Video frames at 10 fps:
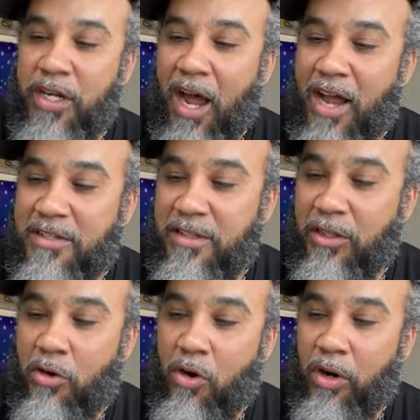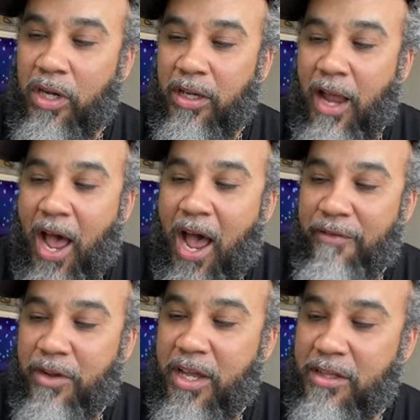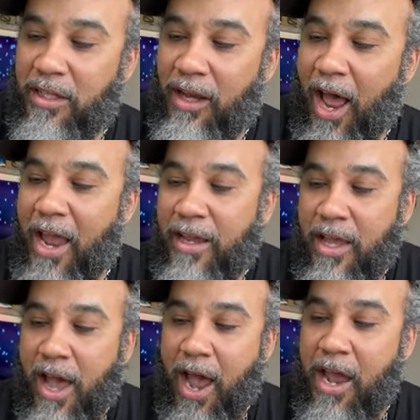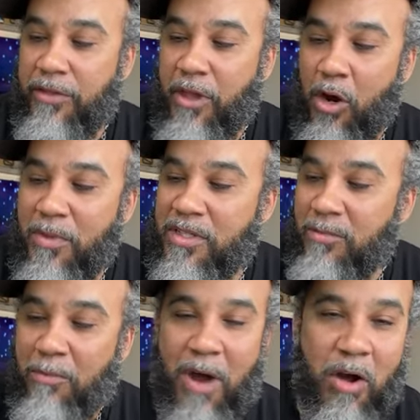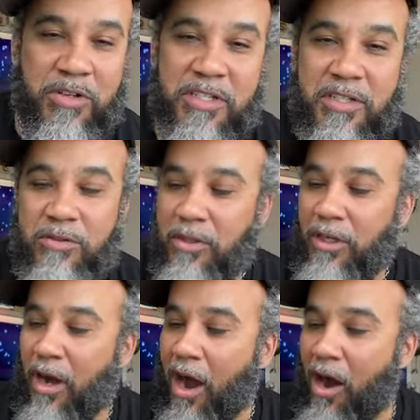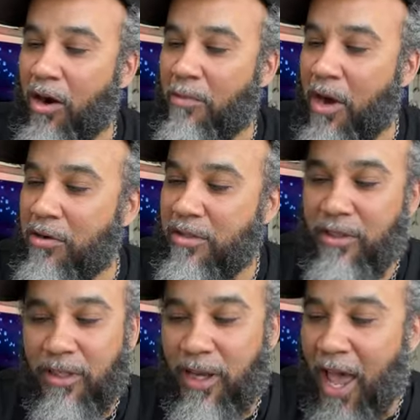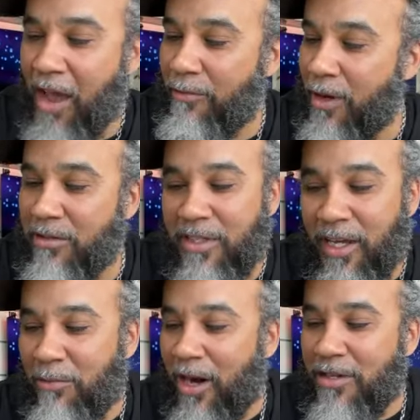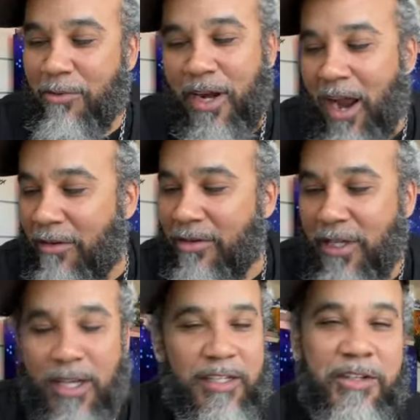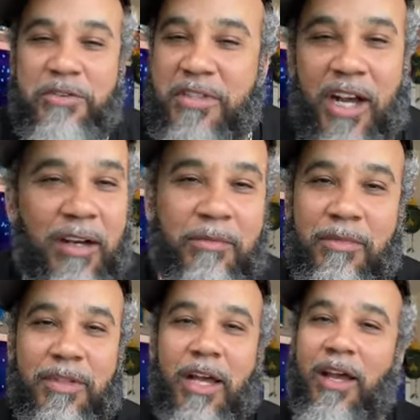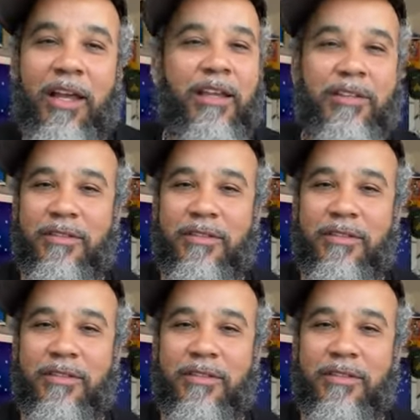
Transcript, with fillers: dots in the corner of the live to hit the like. Hey, throw me some emojis too, the little heart emojis, the little laughing, emoji, celebration, whatever. Do something. Hey,